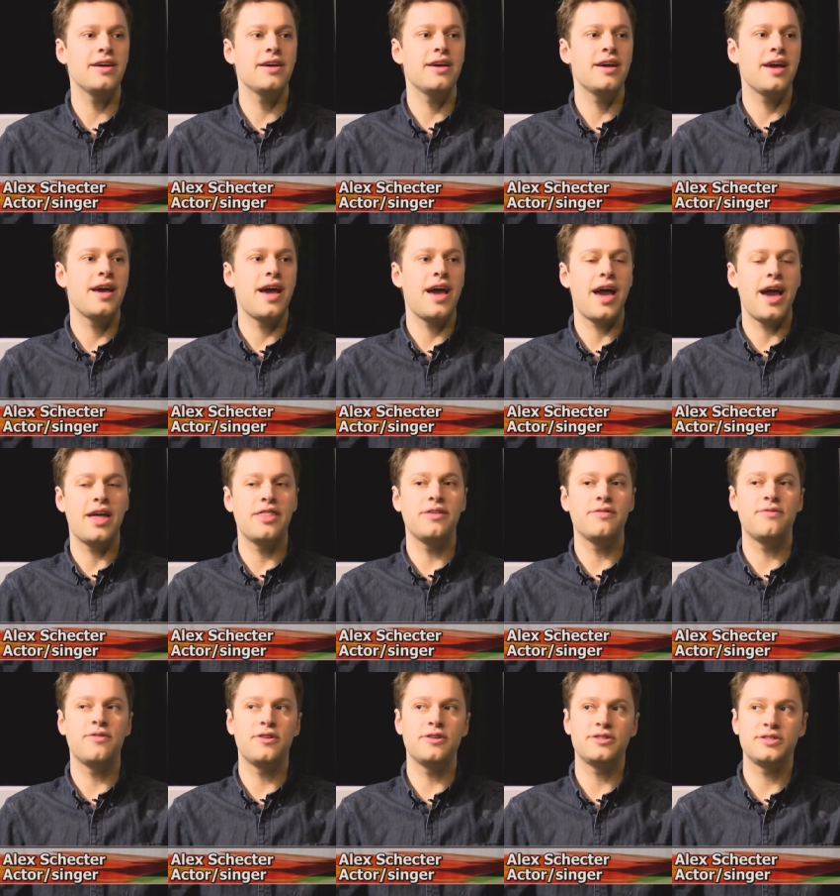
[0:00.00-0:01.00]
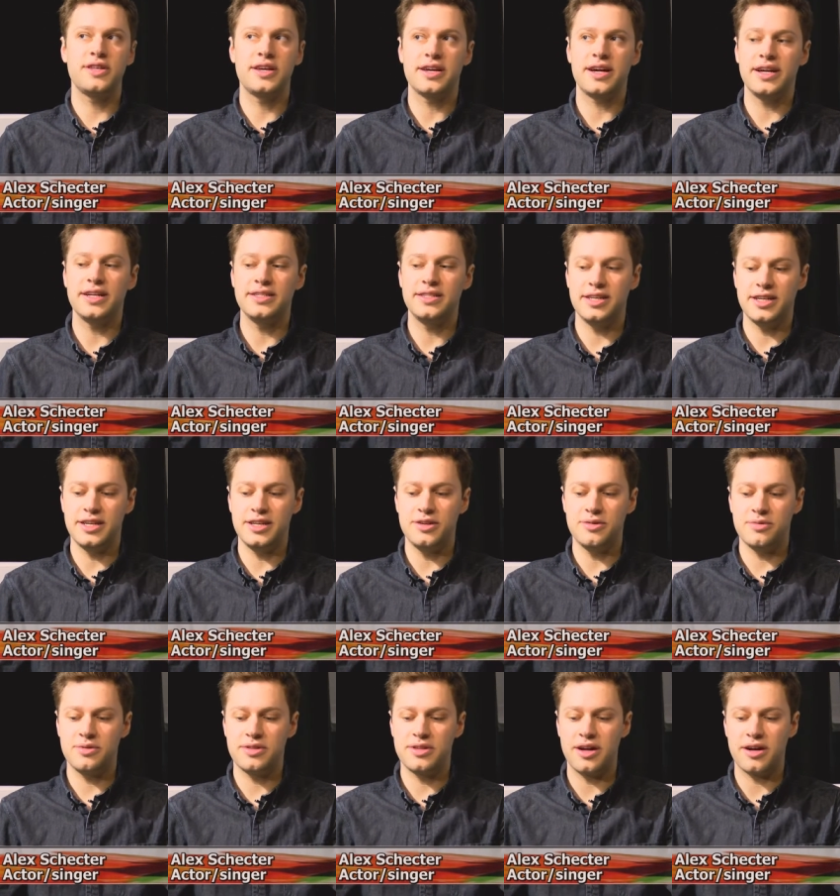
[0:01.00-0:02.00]
And the first thing I did
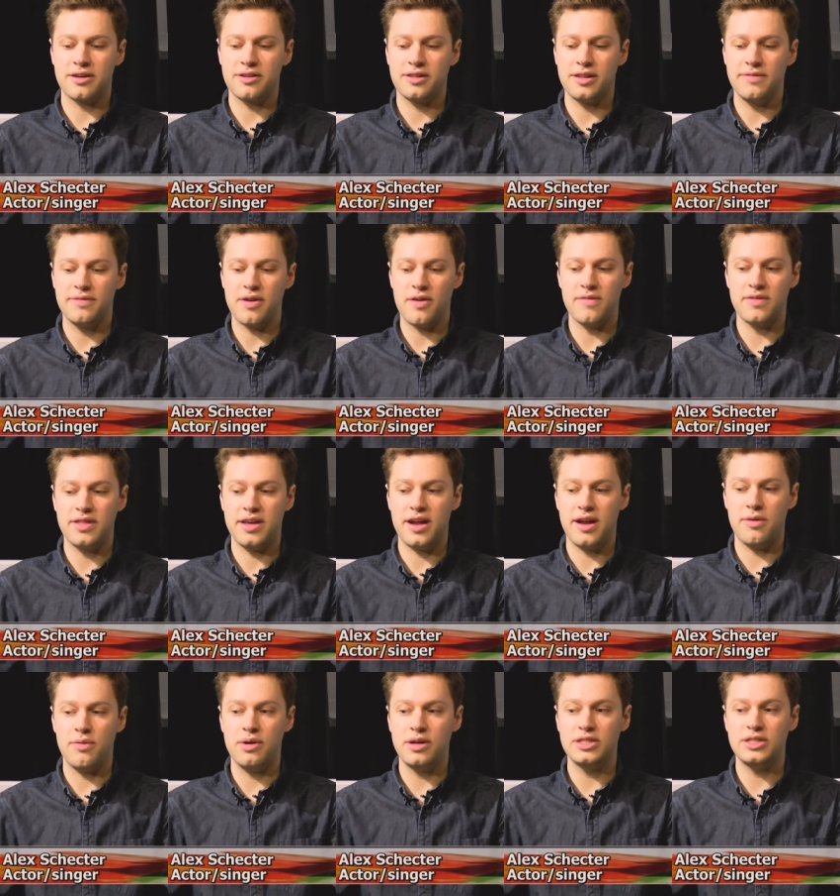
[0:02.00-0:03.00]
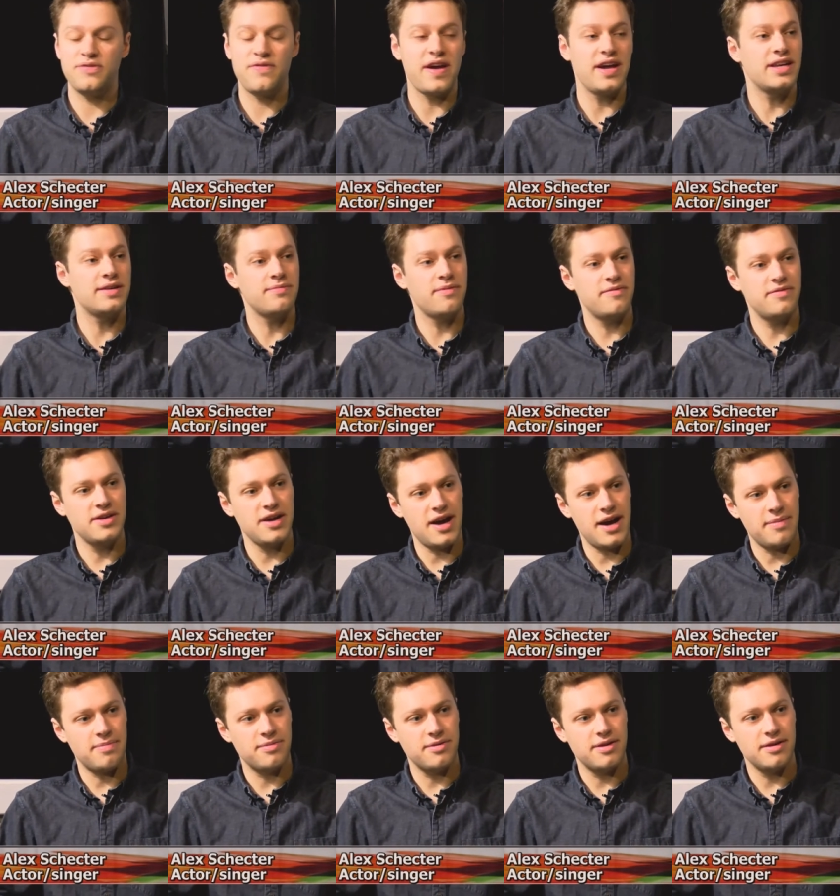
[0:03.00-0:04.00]
with Dr. Levy over there was Phantom of the
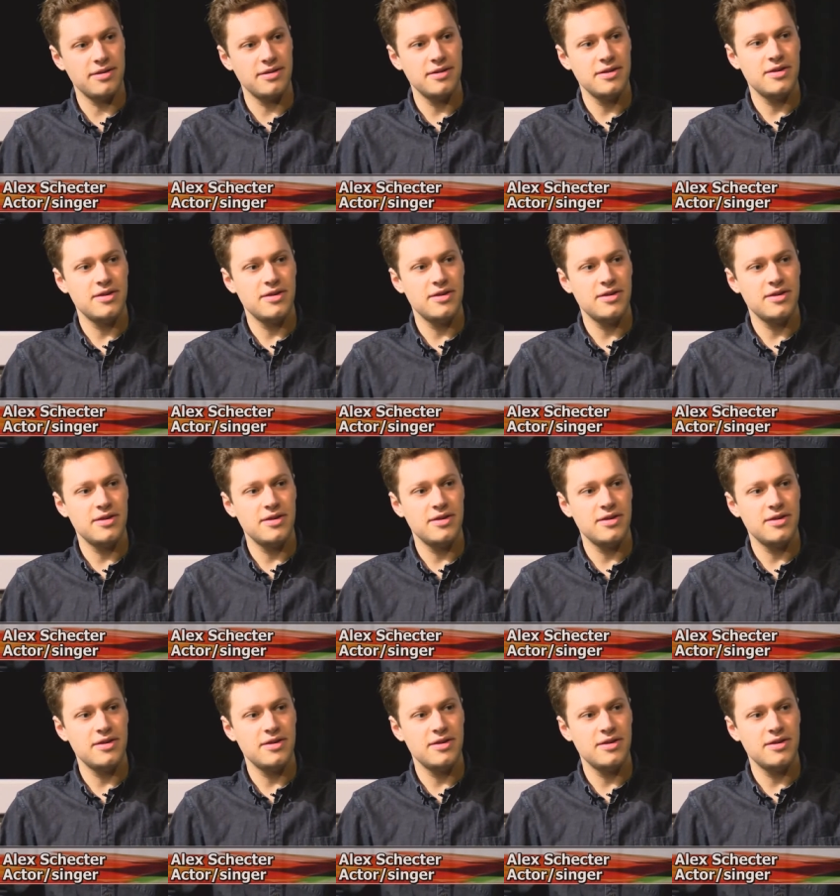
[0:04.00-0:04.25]
Opera.